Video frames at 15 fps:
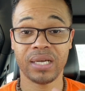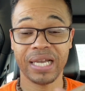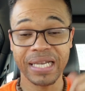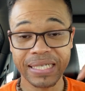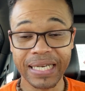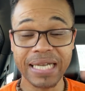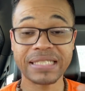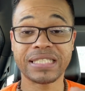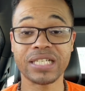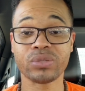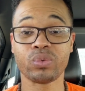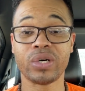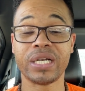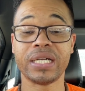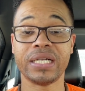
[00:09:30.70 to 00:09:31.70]
And that's just
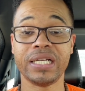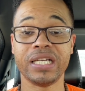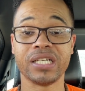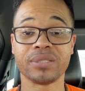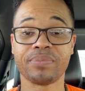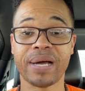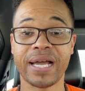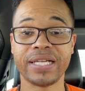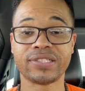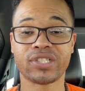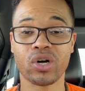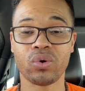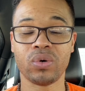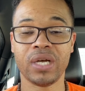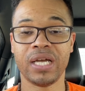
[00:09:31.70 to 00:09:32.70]
what it is, man.
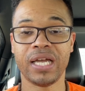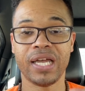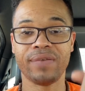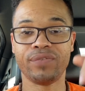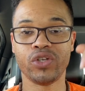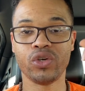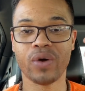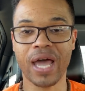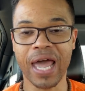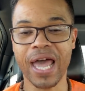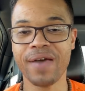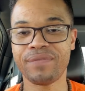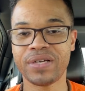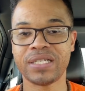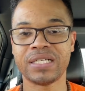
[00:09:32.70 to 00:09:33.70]
So if you
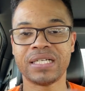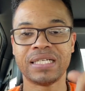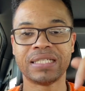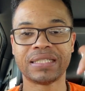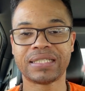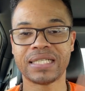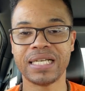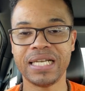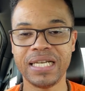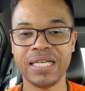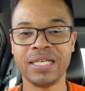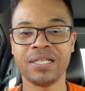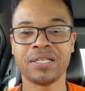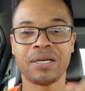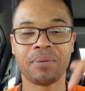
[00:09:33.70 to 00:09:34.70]
haven't
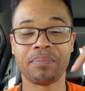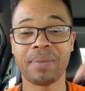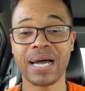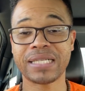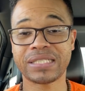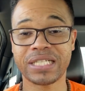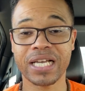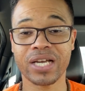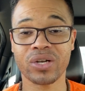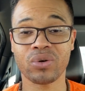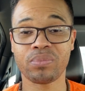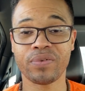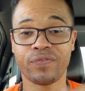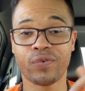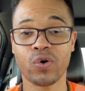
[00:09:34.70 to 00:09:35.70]
seen my channel
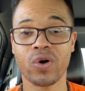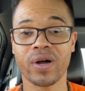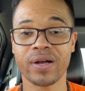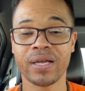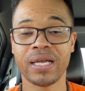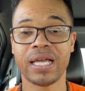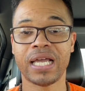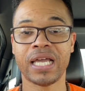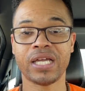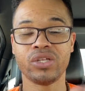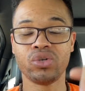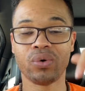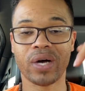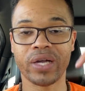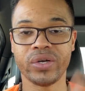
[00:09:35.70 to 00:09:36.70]
before and
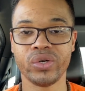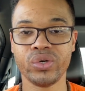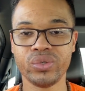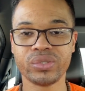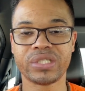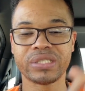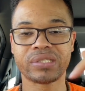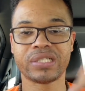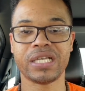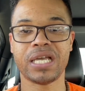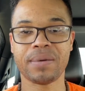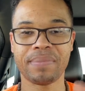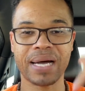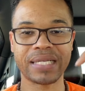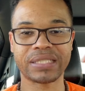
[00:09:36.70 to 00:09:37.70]
you are new to
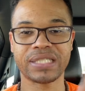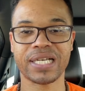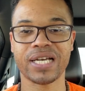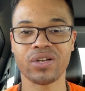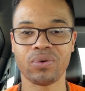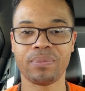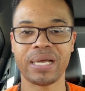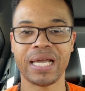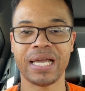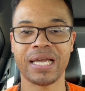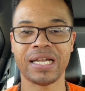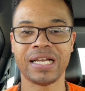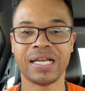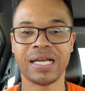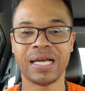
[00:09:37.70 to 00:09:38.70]
seeing my channel, man,